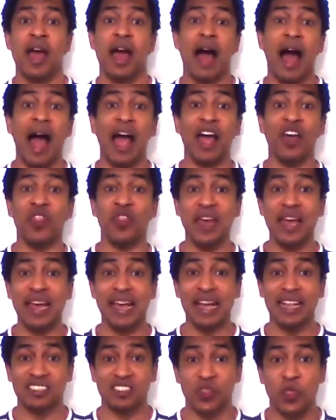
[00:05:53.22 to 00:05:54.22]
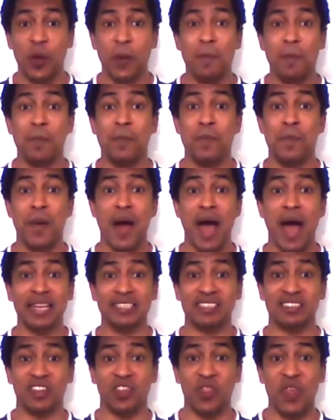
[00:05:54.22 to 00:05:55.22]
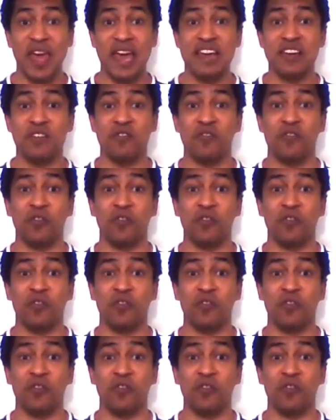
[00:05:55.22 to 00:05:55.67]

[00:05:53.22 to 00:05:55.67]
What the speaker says: I think it's the best thing